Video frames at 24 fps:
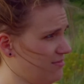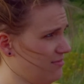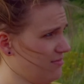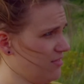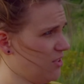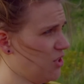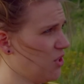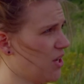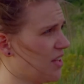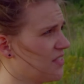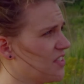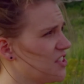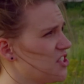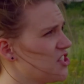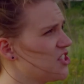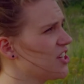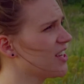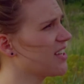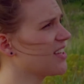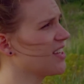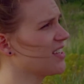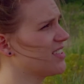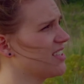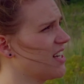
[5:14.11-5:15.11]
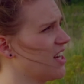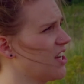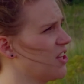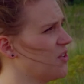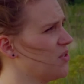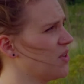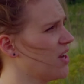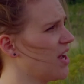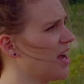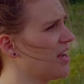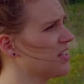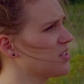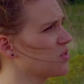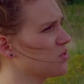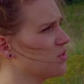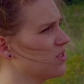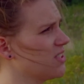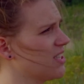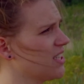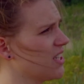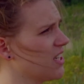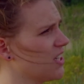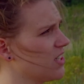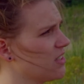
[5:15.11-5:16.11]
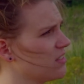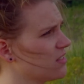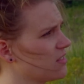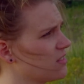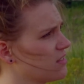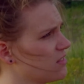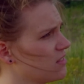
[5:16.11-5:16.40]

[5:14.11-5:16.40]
You got the shit kicked out of you in high school, didn't you?